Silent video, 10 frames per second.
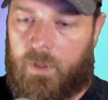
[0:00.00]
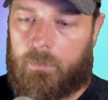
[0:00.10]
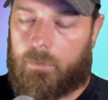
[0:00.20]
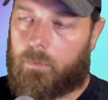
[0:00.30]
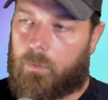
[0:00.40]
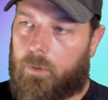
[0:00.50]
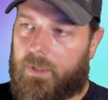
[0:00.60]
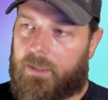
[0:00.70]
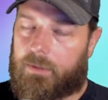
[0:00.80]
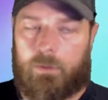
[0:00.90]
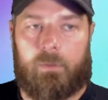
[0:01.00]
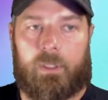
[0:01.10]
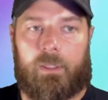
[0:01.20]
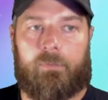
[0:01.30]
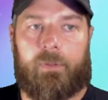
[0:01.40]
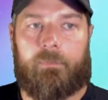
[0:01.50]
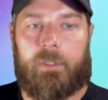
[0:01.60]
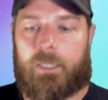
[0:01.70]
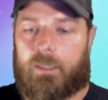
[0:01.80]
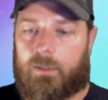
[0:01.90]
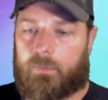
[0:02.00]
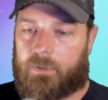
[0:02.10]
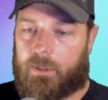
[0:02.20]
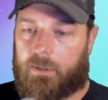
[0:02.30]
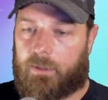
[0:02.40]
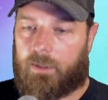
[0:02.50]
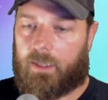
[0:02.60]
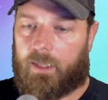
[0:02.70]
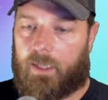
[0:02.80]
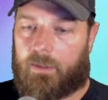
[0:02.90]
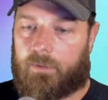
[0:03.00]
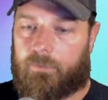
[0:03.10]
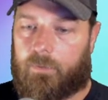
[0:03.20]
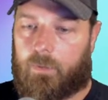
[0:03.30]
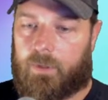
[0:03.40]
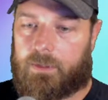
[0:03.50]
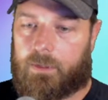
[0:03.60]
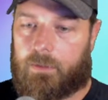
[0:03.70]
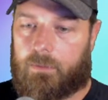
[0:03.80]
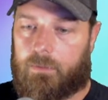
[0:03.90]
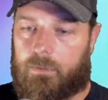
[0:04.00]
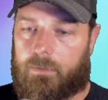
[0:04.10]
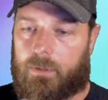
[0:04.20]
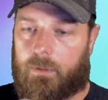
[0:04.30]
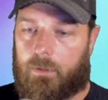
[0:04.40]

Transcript: The Ruby is 250 gems, and I got 4 Wizard Dudes.